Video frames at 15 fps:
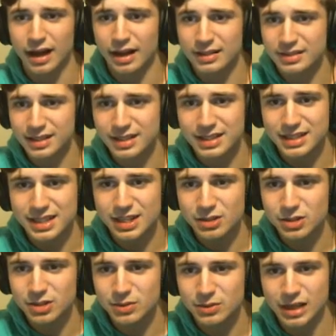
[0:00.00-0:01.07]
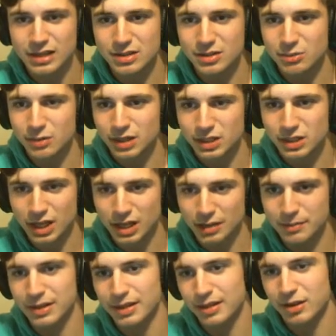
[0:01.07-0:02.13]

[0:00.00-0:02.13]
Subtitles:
See, the tier 2 doesn't really change. I mean,